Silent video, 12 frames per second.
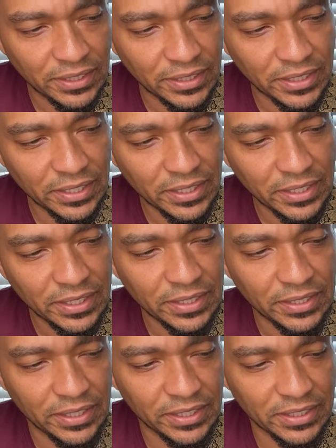
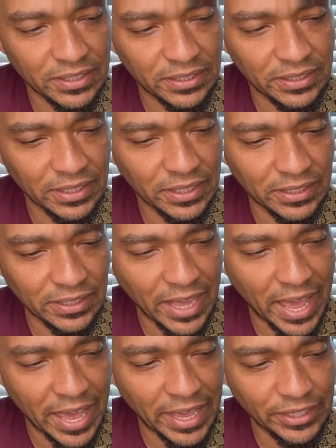This is the
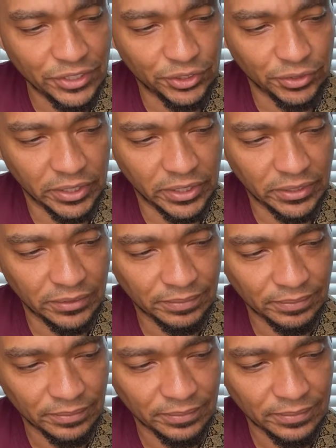A
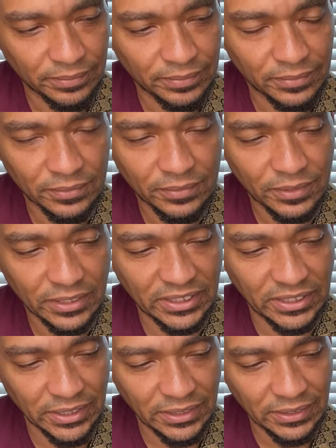string,
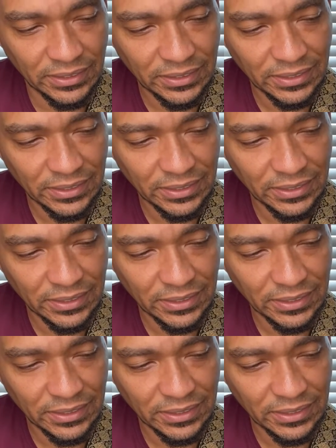C.